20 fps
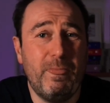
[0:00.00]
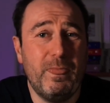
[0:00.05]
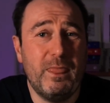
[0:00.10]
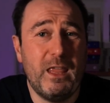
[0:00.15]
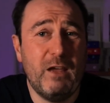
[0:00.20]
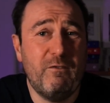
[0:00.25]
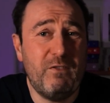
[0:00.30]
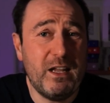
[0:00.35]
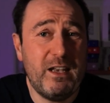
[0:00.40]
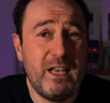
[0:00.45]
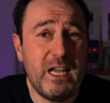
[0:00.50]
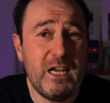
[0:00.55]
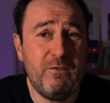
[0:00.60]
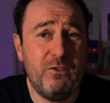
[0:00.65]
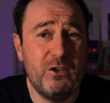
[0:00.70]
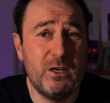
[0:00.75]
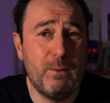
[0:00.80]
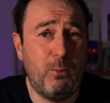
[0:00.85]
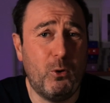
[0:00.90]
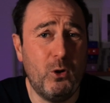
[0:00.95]
if they're late
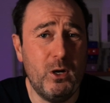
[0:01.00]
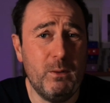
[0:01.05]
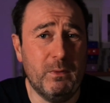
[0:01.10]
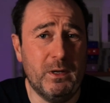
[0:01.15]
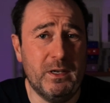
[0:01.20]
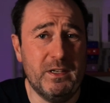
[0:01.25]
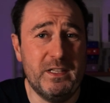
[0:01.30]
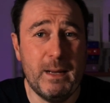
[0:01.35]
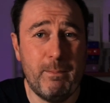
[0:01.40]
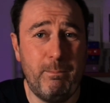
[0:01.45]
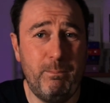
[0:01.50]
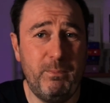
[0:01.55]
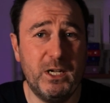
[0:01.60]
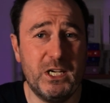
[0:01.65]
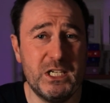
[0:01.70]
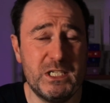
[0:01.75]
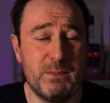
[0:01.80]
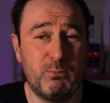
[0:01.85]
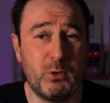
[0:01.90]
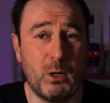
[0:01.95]
for an appointment, their
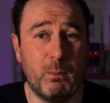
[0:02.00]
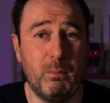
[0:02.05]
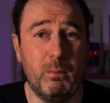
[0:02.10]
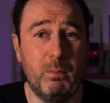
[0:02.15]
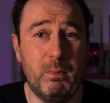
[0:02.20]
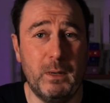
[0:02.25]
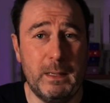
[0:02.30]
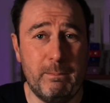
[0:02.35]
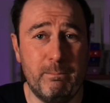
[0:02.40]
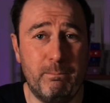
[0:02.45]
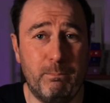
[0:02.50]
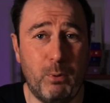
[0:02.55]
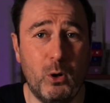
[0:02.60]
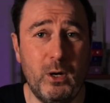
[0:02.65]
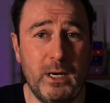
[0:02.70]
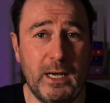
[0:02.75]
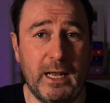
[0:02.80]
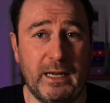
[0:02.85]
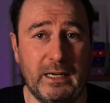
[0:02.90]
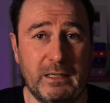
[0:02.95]
blood's probably
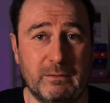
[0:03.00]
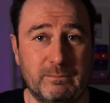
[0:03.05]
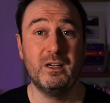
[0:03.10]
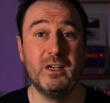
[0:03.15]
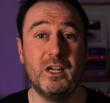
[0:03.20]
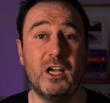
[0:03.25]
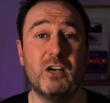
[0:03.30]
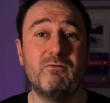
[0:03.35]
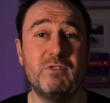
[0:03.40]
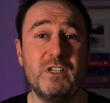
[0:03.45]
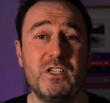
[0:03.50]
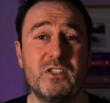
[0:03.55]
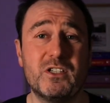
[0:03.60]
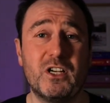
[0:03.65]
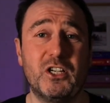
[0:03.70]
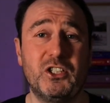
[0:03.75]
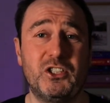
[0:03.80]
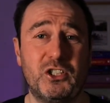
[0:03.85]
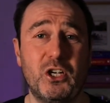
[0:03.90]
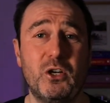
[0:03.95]
boiling. And
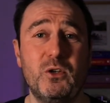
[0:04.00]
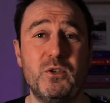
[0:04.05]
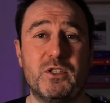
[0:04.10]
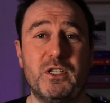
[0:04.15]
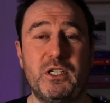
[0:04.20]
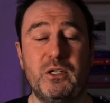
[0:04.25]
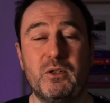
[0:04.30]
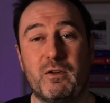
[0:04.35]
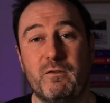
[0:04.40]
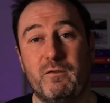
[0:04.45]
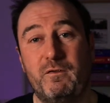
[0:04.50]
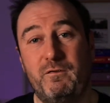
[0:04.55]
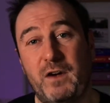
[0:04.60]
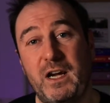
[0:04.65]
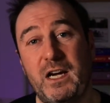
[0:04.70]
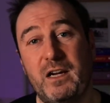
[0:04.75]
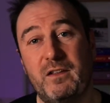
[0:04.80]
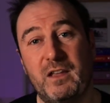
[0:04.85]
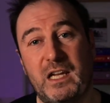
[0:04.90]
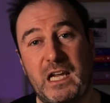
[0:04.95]
research shows that you can
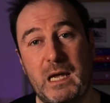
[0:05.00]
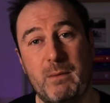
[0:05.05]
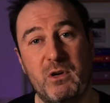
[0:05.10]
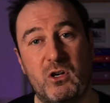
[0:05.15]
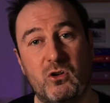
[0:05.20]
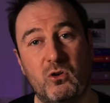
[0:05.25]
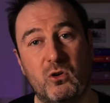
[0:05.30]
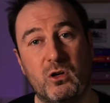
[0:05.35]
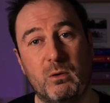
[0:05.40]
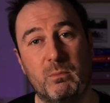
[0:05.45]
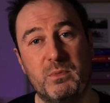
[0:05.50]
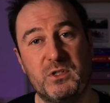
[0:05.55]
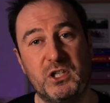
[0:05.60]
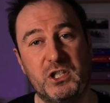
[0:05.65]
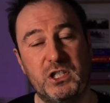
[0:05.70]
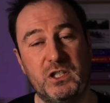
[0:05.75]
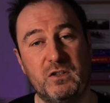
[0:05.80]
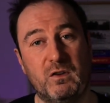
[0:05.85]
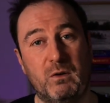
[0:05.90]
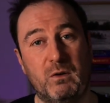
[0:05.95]
fake the chemical composition of